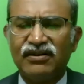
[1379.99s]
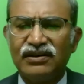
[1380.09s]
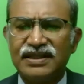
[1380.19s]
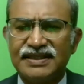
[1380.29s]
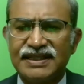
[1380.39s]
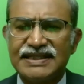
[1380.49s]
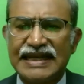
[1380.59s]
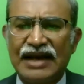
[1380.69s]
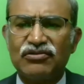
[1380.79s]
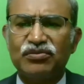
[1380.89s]
all these things
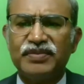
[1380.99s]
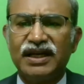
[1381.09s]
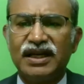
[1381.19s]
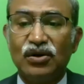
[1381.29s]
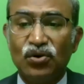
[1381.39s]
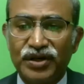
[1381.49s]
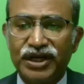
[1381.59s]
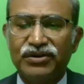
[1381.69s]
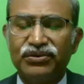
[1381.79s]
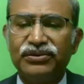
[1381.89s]
have to be looked
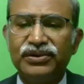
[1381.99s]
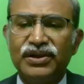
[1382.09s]
into